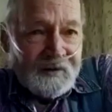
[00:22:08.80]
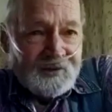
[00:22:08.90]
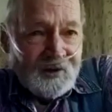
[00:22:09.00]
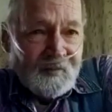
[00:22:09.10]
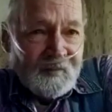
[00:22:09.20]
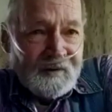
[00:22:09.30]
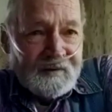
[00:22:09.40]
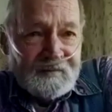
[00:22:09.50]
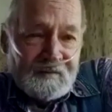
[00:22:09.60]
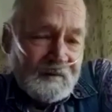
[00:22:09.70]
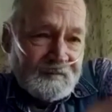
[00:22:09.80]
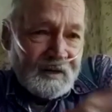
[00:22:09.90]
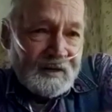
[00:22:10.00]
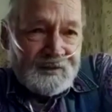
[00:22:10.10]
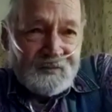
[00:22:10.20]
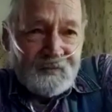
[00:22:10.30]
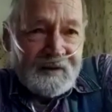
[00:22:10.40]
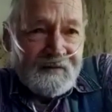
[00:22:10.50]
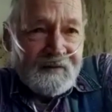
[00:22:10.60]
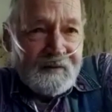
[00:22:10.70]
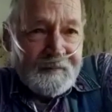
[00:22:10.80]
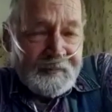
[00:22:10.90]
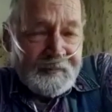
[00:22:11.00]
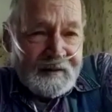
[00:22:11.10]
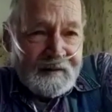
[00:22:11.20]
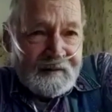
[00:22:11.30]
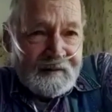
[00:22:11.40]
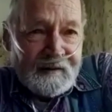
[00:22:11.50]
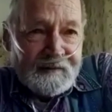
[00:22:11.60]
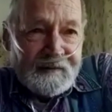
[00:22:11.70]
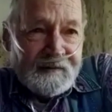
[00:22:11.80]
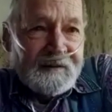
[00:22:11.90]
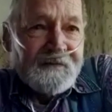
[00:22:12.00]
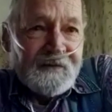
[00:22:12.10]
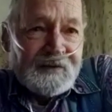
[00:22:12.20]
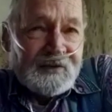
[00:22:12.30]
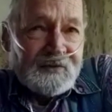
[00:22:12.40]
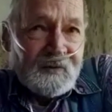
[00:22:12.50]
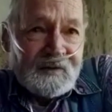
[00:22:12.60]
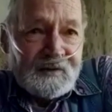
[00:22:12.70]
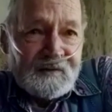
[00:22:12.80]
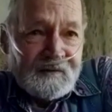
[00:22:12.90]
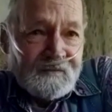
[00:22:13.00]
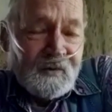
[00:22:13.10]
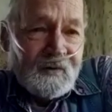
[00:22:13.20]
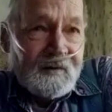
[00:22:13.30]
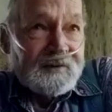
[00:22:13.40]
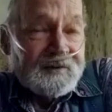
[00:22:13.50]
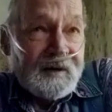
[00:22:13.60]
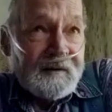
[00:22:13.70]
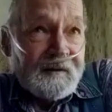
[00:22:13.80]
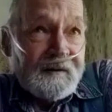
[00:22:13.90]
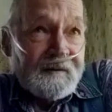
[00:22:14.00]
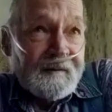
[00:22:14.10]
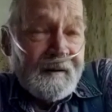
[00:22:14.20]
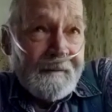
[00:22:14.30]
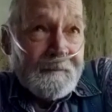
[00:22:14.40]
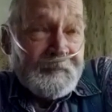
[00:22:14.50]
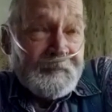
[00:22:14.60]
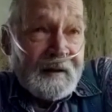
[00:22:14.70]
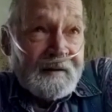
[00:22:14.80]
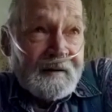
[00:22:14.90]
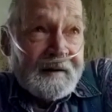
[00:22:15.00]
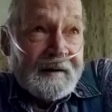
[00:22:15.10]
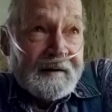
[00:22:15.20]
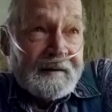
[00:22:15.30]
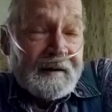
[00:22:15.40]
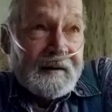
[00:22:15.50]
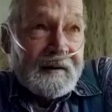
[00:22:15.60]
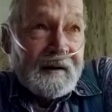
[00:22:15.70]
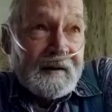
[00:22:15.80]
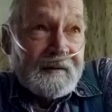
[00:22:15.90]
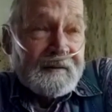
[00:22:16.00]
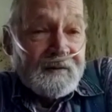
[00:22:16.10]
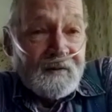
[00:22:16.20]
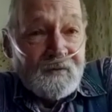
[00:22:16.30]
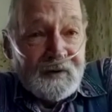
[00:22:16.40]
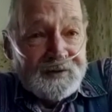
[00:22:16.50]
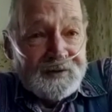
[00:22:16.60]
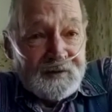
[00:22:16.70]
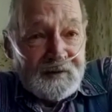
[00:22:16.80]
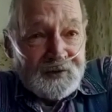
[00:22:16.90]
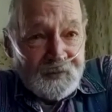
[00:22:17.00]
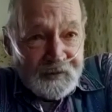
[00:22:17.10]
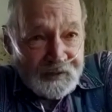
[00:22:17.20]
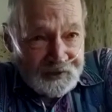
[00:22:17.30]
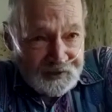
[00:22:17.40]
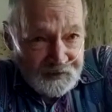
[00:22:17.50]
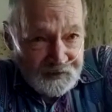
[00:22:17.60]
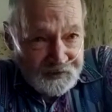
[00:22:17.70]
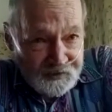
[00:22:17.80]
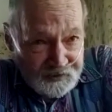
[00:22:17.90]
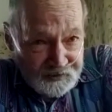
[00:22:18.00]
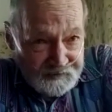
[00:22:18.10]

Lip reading: German, Dutch, whatever. The differences were is that in the Norwegian and Swedish cultures,